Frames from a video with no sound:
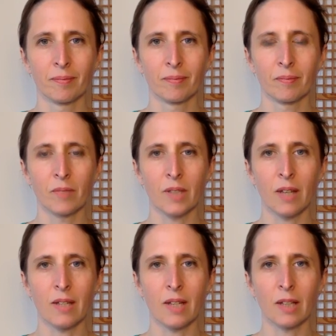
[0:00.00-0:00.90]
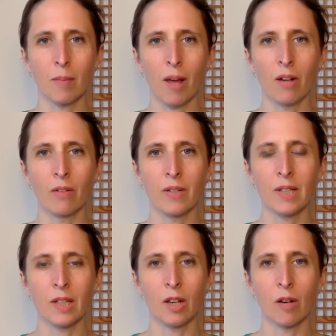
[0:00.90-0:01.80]
And sensing the pelvis
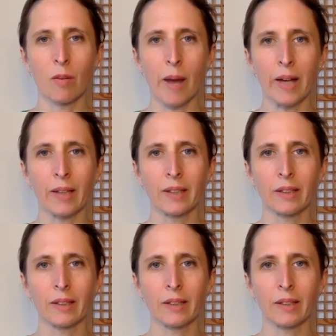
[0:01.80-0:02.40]
and the lower back.